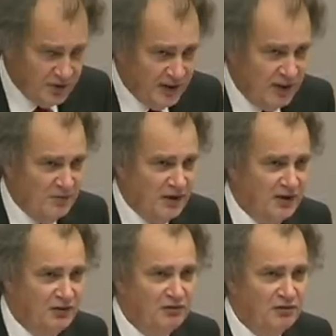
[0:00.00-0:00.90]
that that
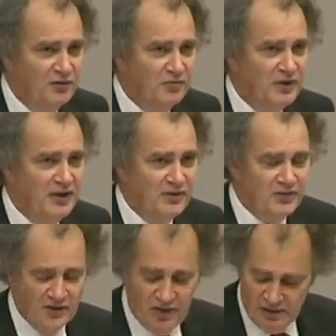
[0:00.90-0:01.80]
money shouldn't be
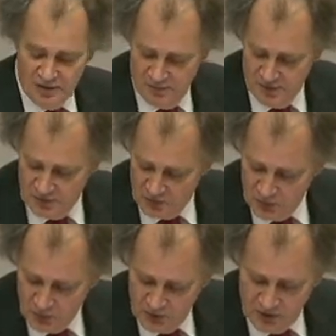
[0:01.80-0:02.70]
necessary, but
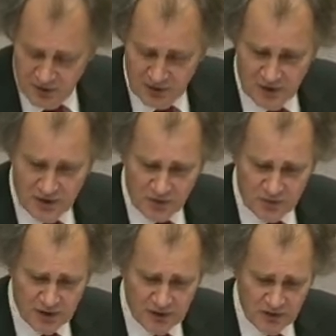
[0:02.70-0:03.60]
we,
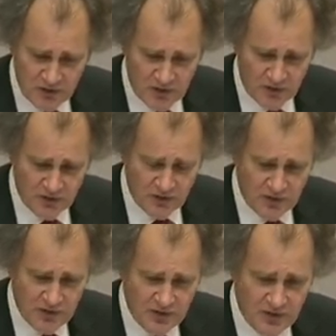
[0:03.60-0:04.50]
experience tells us
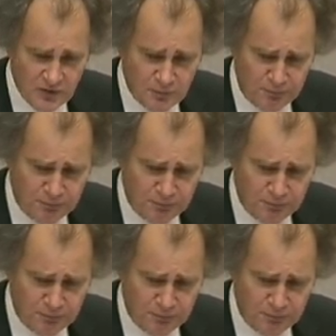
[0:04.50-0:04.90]
that it is.